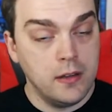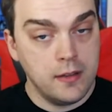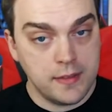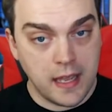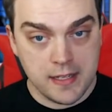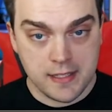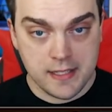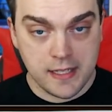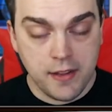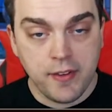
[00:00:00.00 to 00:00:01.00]
that is a
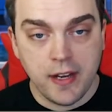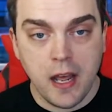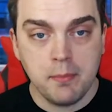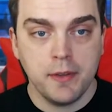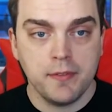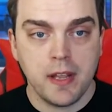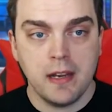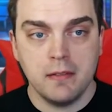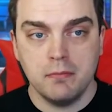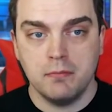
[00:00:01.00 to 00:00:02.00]
significant uplift
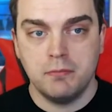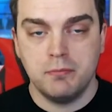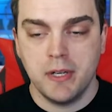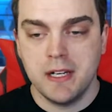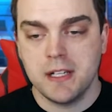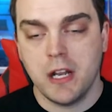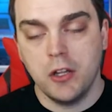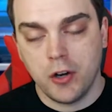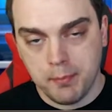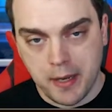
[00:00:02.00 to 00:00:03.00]
and brings a
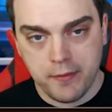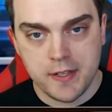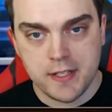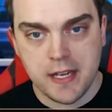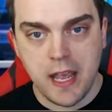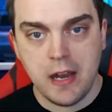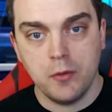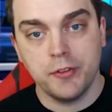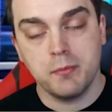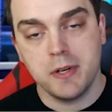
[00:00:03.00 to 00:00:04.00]
lot of benefits, and
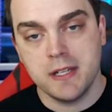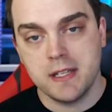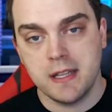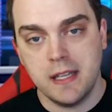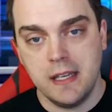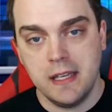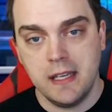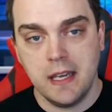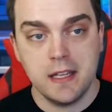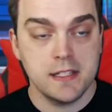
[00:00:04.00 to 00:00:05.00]
also brings
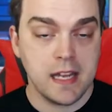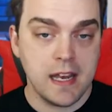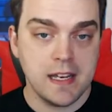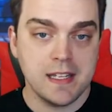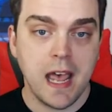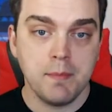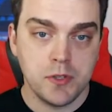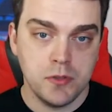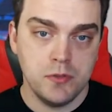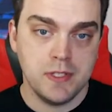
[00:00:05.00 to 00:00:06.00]
the standards up
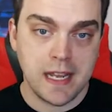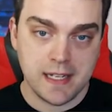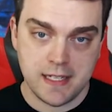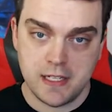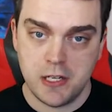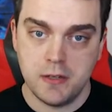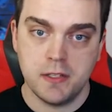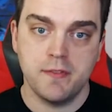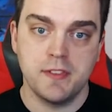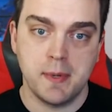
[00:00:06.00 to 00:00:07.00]
to date in terms
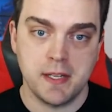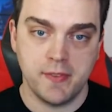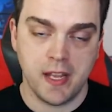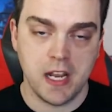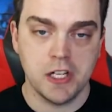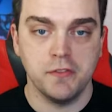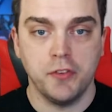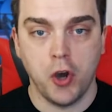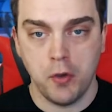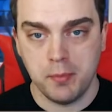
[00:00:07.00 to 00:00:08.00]
of specification
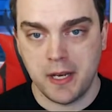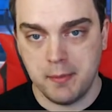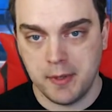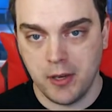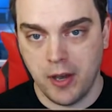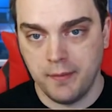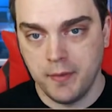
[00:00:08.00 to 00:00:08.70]
for Open API.